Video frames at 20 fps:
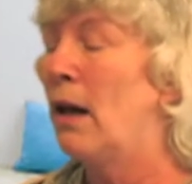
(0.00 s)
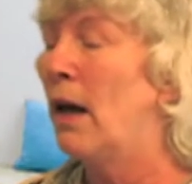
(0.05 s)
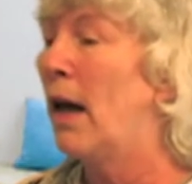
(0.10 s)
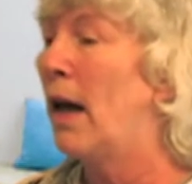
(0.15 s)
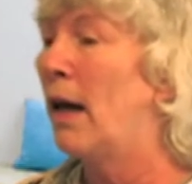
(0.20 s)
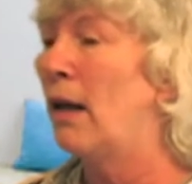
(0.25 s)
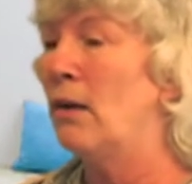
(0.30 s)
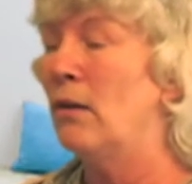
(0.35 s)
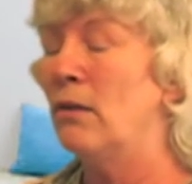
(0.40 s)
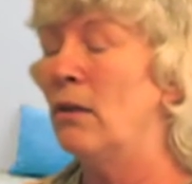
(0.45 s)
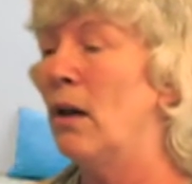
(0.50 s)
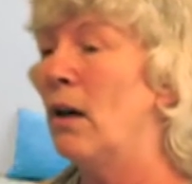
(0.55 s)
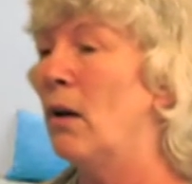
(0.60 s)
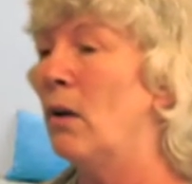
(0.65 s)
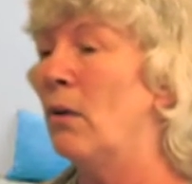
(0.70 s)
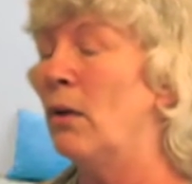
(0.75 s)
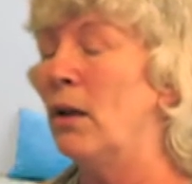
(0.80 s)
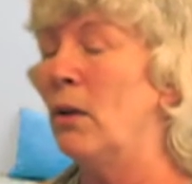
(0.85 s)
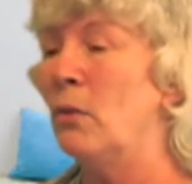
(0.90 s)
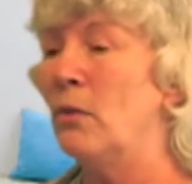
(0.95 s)
I don't
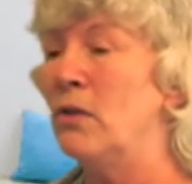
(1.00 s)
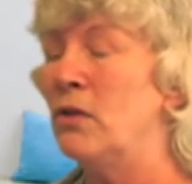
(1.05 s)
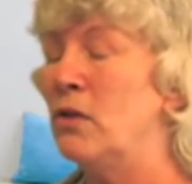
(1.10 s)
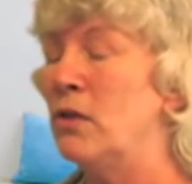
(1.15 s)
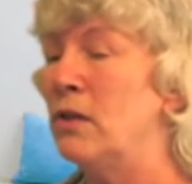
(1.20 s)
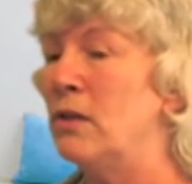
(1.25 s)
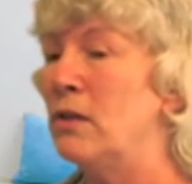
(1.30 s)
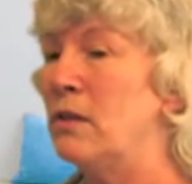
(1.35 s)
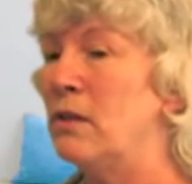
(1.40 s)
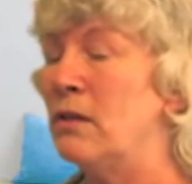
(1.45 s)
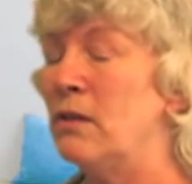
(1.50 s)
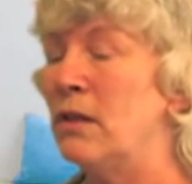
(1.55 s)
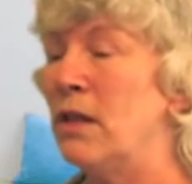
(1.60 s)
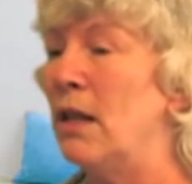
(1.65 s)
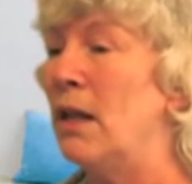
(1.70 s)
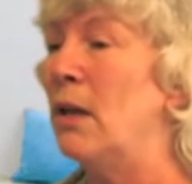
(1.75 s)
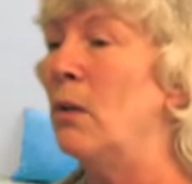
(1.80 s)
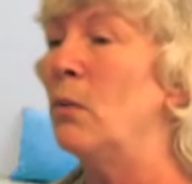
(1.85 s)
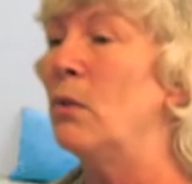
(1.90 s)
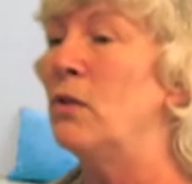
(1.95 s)
know. It was just
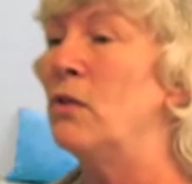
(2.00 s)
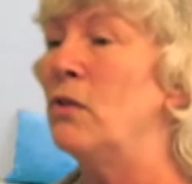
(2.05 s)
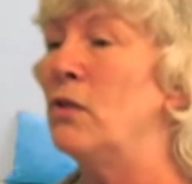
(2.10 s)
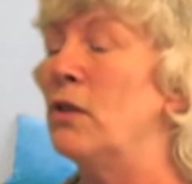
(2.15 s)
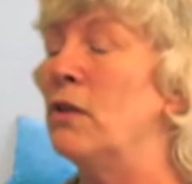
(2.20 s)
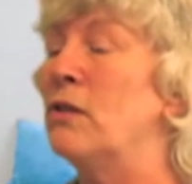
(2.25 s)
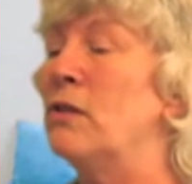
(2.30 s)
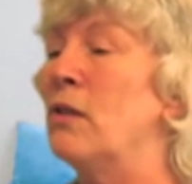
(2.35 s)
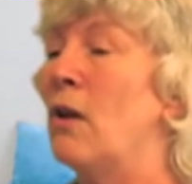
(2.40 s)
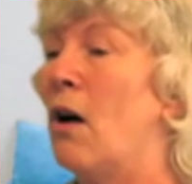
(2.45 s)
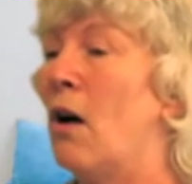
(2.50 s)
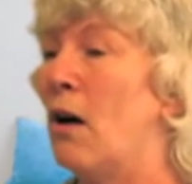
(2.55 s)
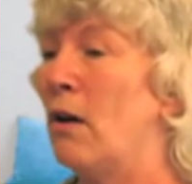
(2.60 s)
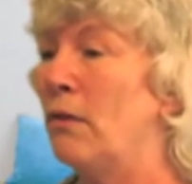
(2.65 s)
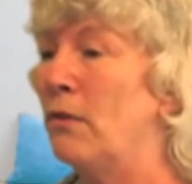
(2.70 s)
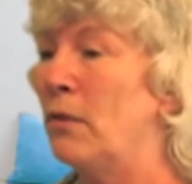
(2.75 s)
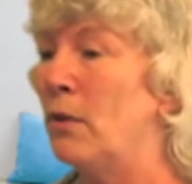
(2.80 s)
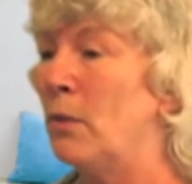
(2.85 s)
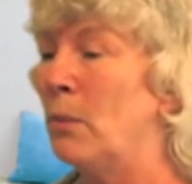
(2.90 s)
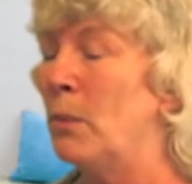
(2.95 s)

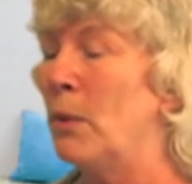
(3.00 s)
awful.